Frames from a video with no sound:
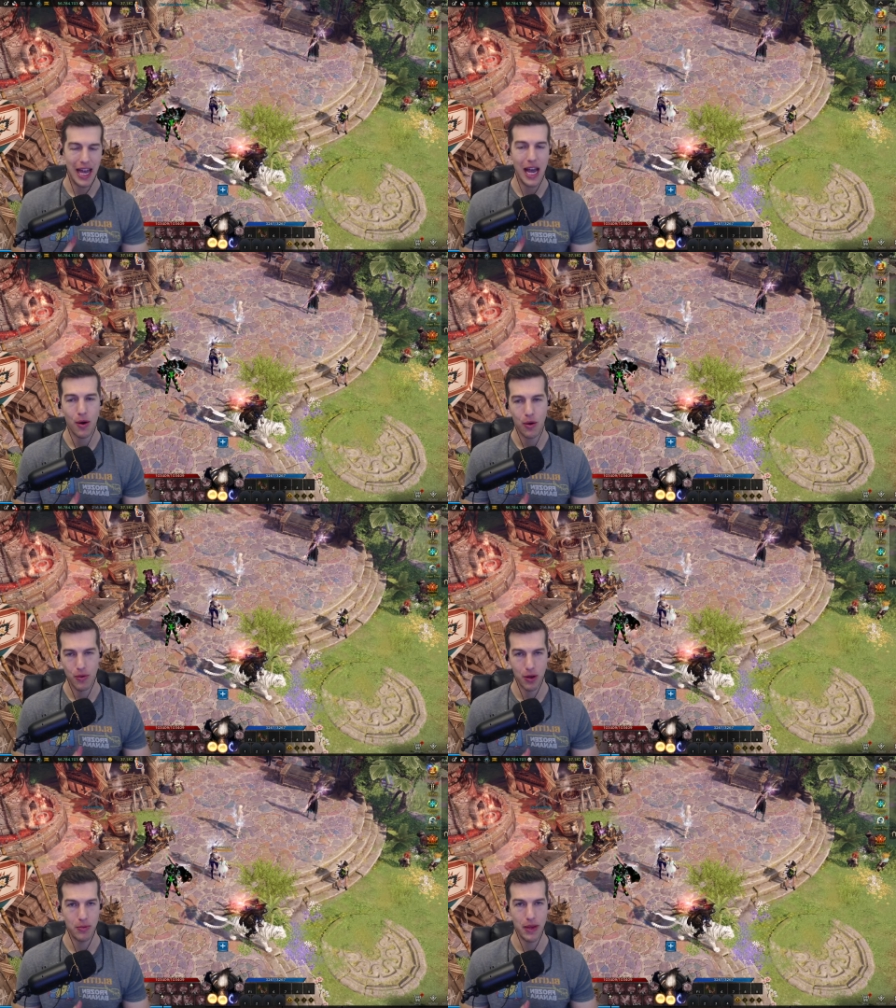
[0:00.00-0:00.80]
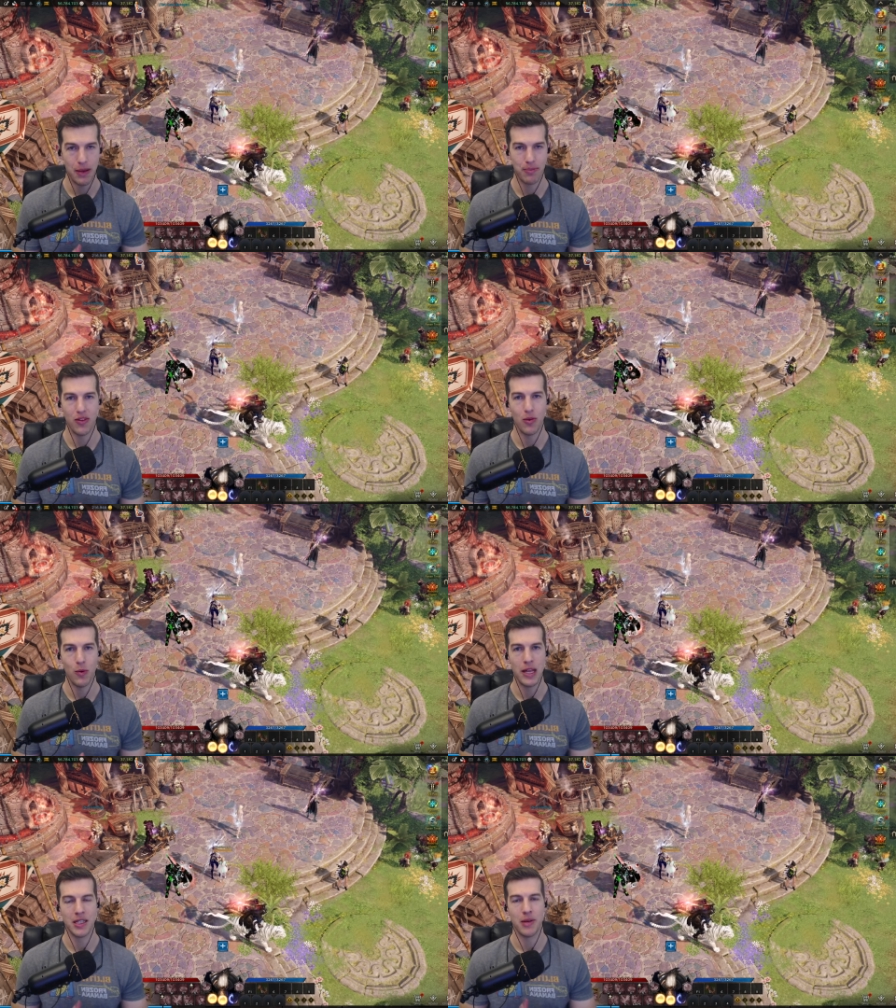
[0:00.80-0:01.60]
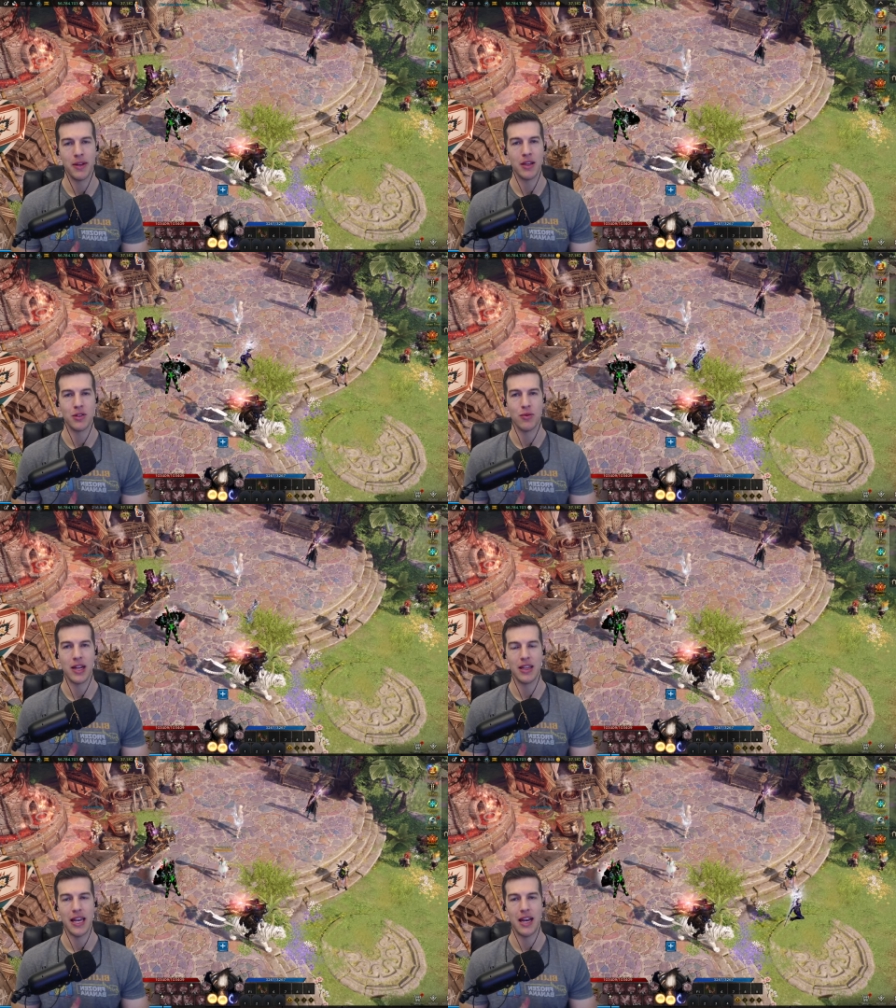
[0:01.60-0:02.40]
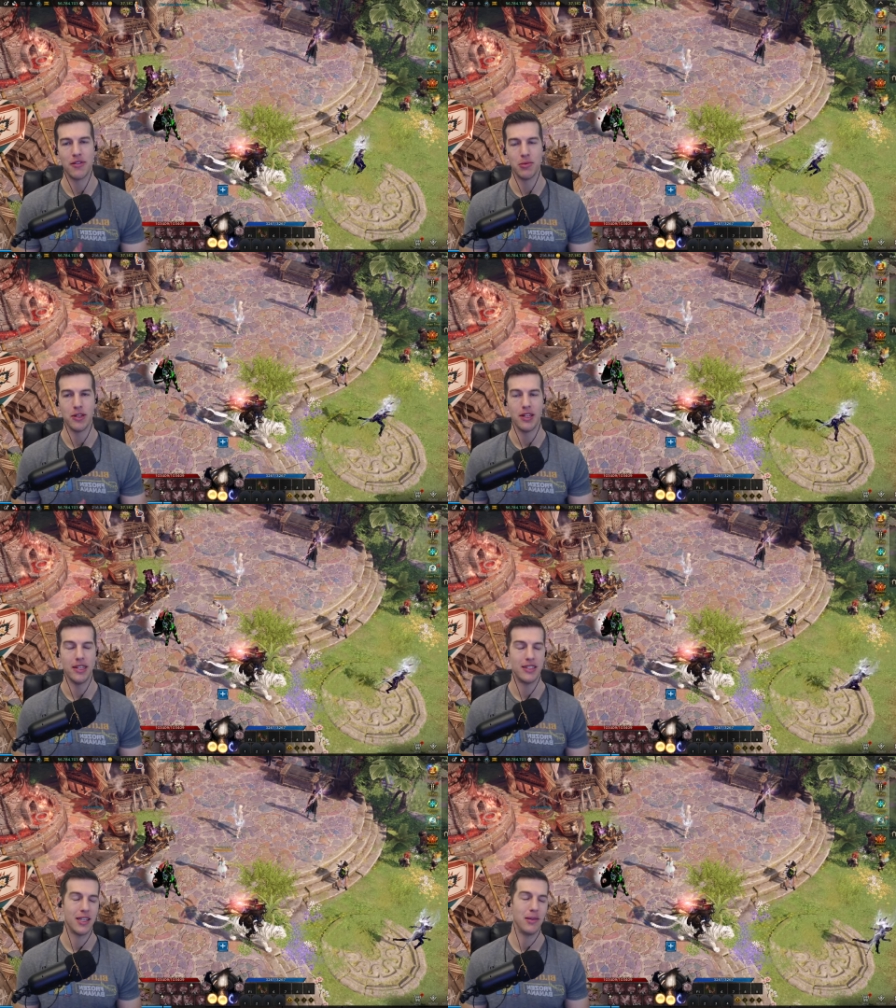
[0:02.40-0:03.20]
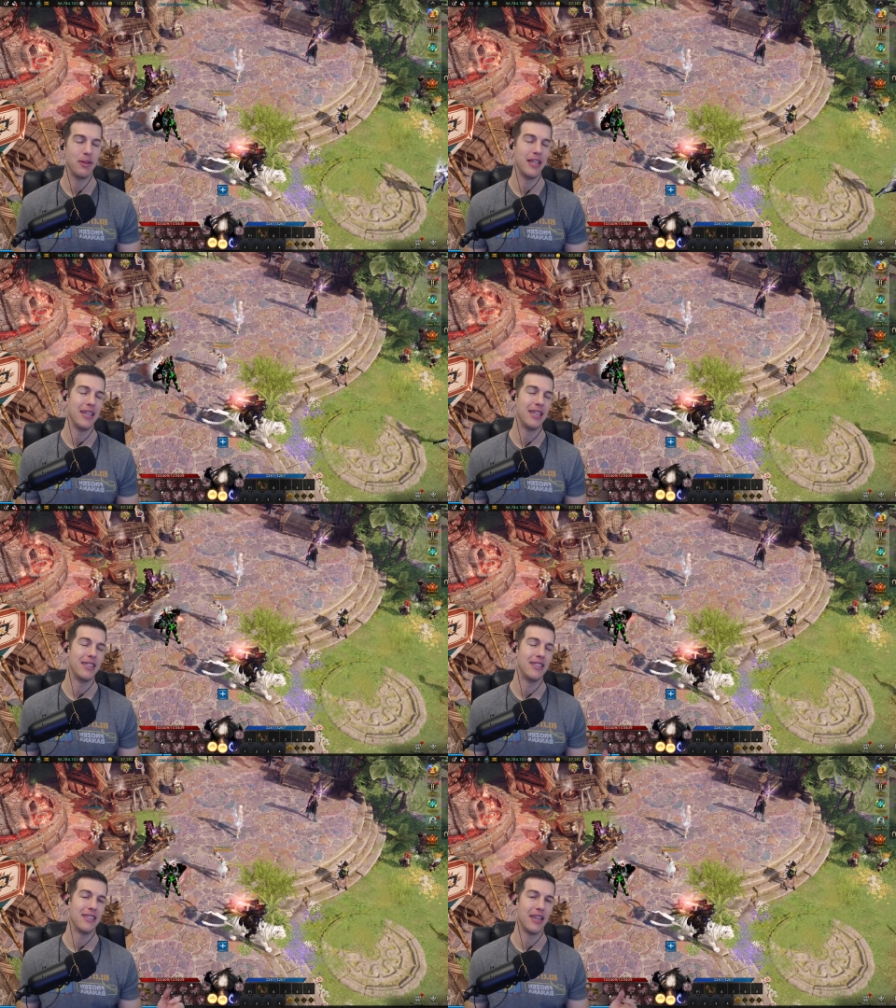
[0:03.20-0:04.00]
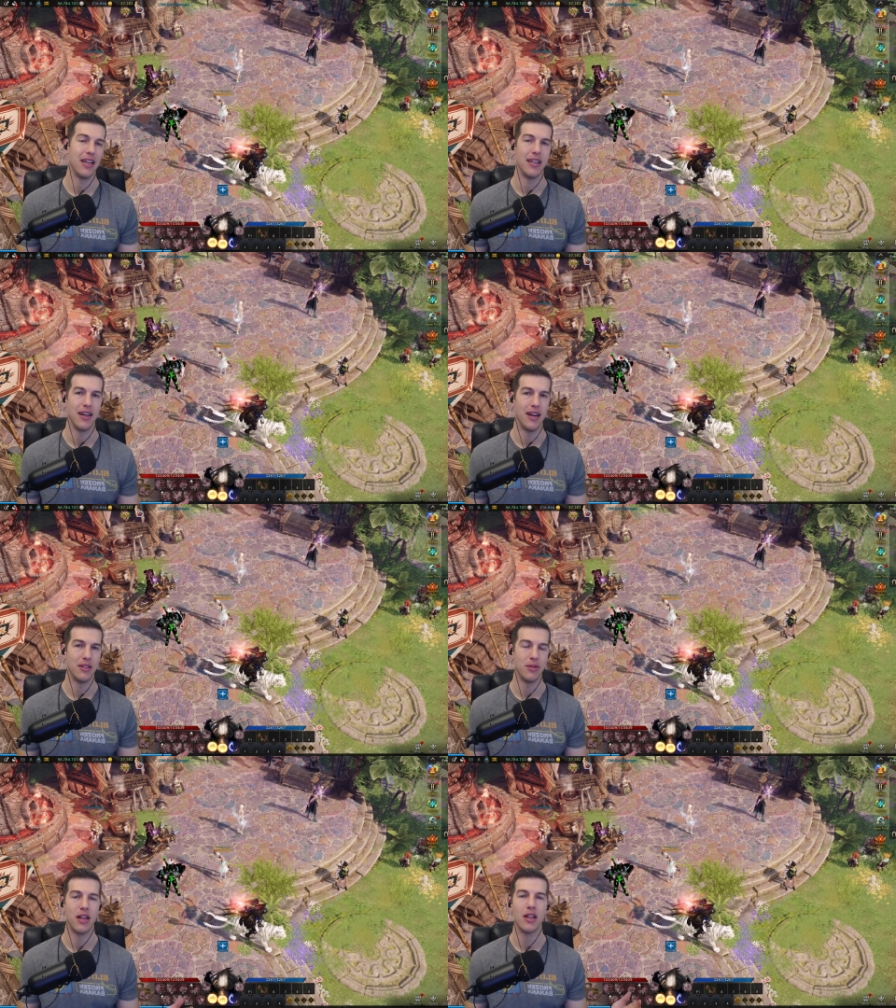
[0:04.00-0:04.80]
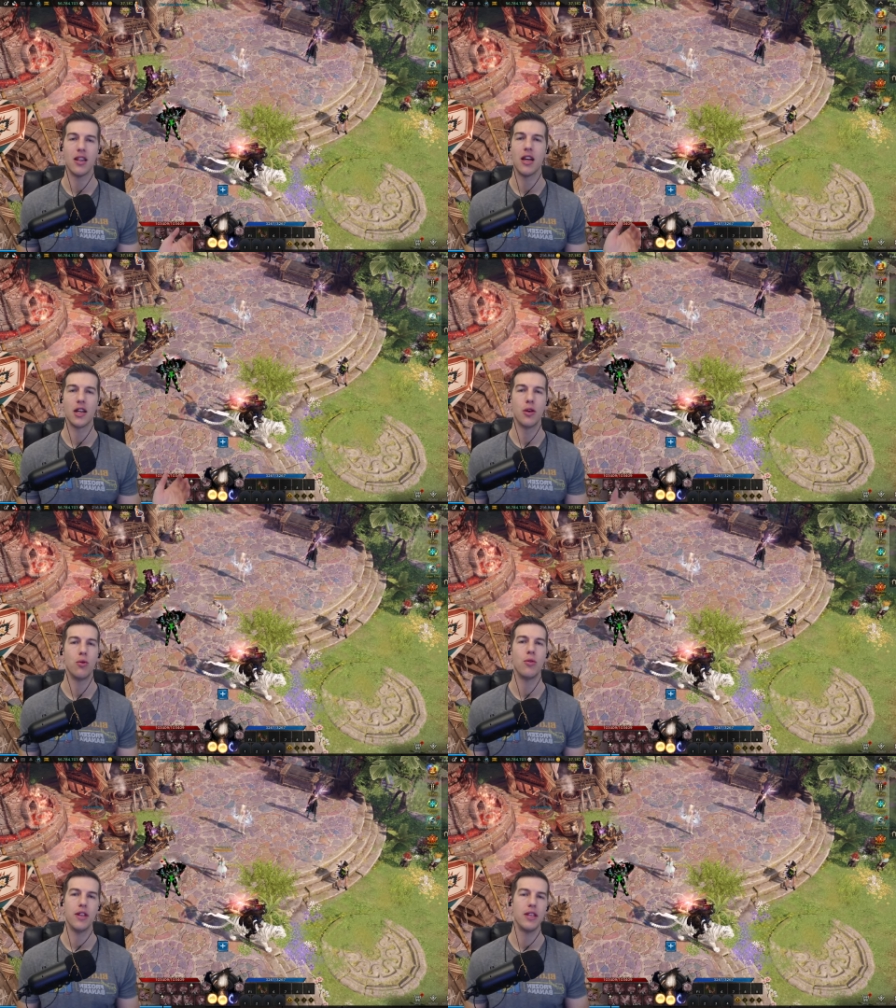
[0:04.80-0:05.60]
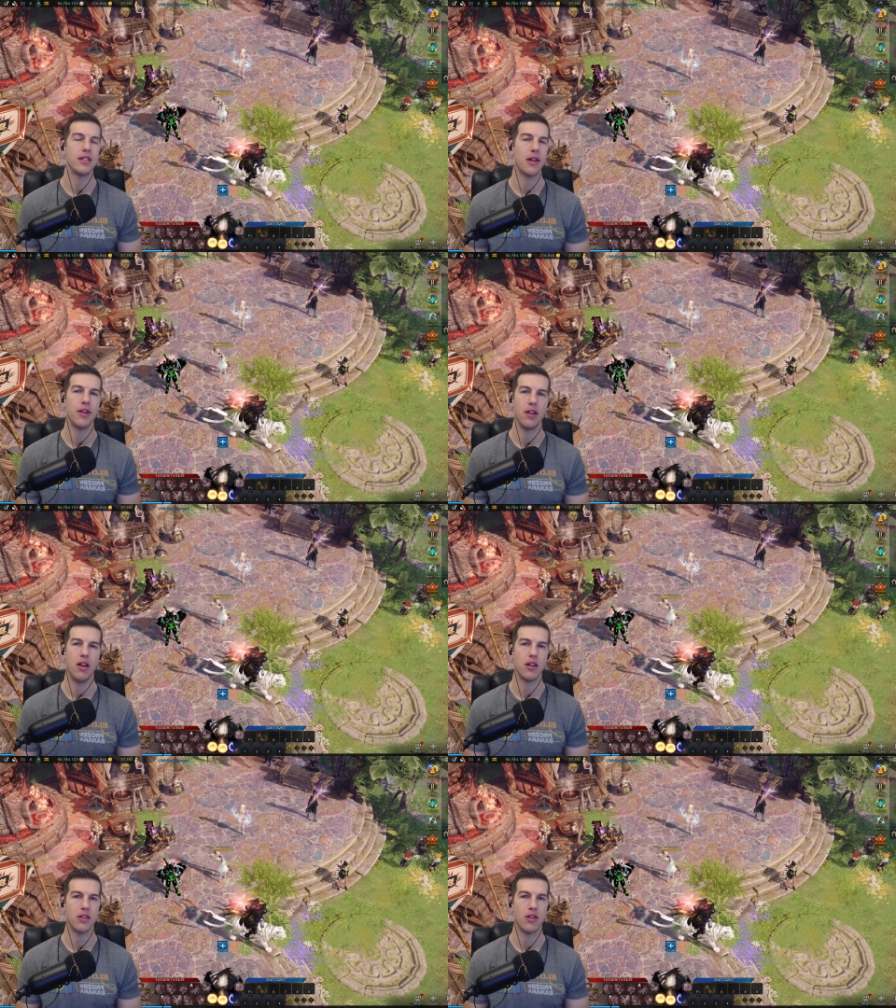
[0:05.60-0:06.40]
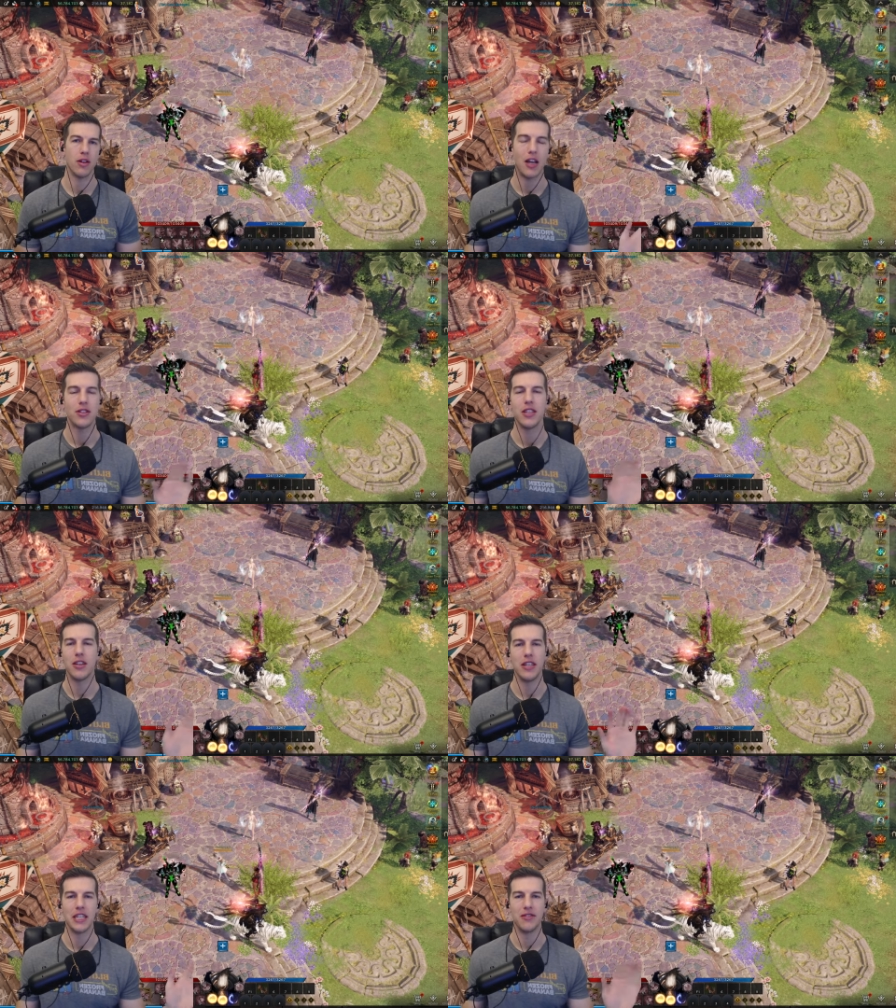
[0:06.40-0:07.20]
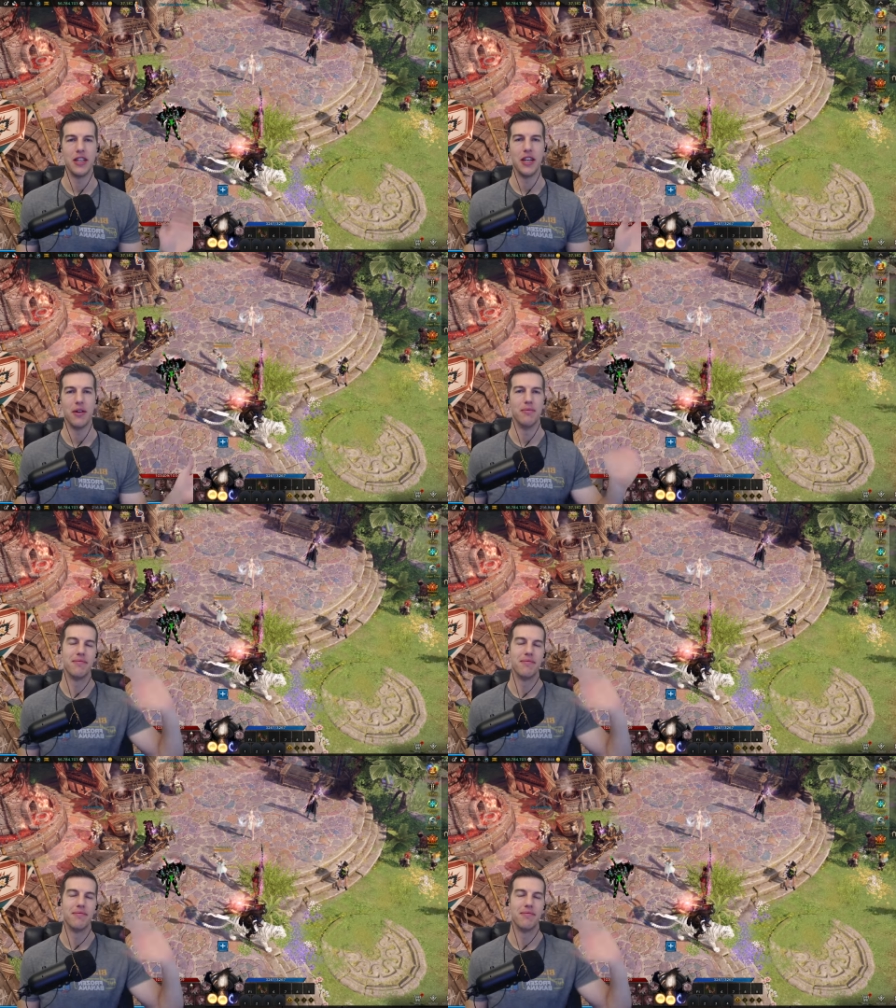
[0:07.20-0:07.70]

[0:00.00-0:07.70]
our roadmap for the West coming out directly after, but it's going to be insane, guys. We got a lot of cool things coming to Lost Ark. I'll see you on the next video.